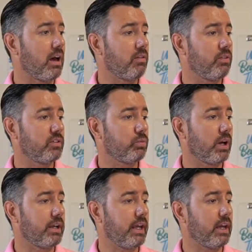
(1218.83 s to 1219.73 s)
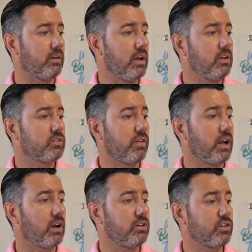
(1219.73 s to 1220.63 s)
this one here. So then
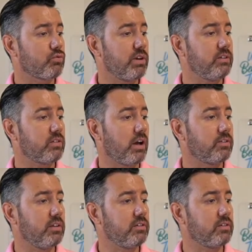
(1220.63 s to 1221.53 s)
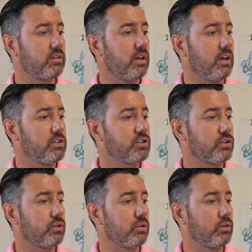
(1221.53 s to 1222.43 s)
I can just resize this
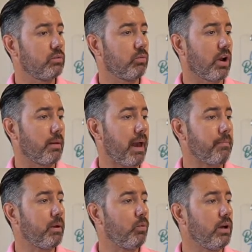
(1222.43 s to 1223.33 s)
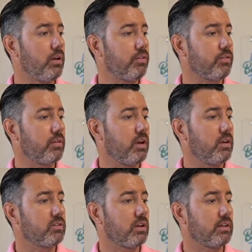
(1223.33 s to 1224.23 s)
to what I'm happy with.
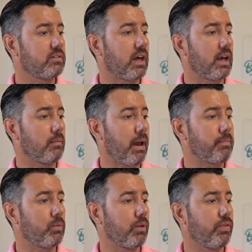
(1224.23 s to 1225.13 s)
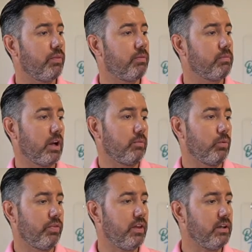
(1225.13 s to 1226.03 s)
So let's say I'm happy with,
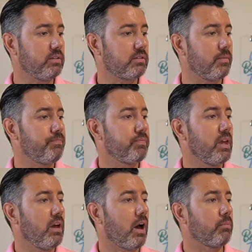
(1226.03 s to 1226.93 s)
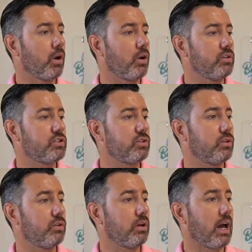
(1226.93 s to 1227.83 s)
with this. I'm going
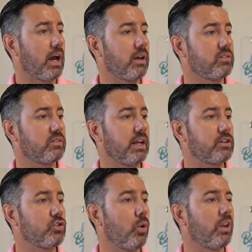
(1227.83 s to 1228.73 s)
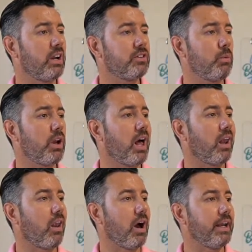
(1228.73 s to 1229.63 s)
to select all, and I just want to
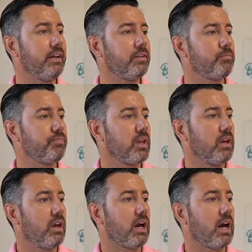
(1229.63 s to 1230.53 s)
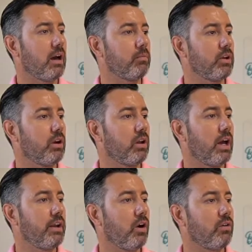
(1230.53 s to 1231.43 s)
align it. I'm going to
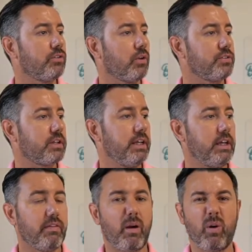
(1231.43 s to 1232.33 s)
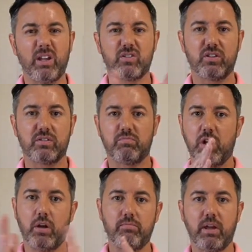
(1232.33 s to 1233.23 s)
align it horizontally, and that way it's just,
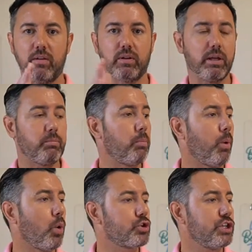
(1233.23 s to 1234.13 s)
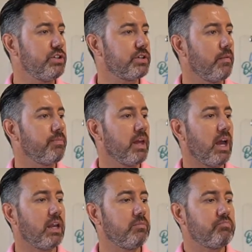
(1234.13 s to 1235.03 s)
evenly proportioned.
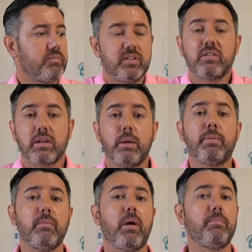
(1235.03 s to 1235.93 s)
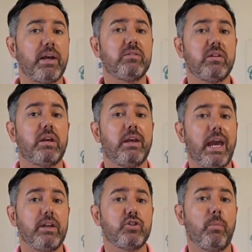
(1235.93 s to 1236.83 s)
And this is going to be my basic
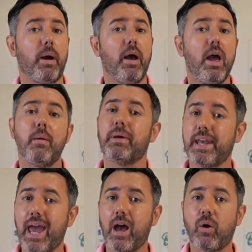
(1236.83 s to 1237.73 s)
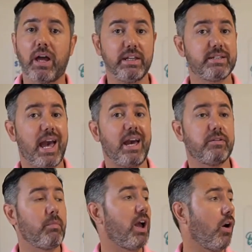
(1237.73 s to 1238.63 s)
cake topper. But now I need to
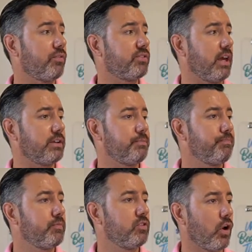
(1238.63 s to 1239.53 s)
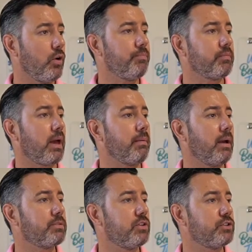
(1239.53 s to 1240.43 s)
add my offset. So coming
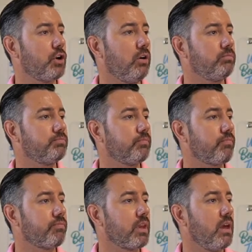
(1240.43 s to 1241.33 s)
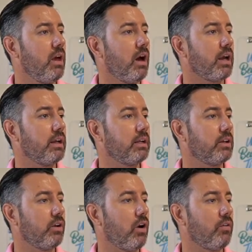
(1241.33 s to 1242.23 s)
up to the top, I can click
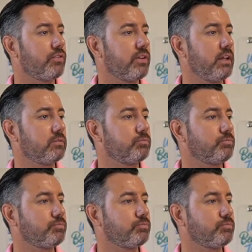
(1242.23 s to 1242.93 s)
on offset,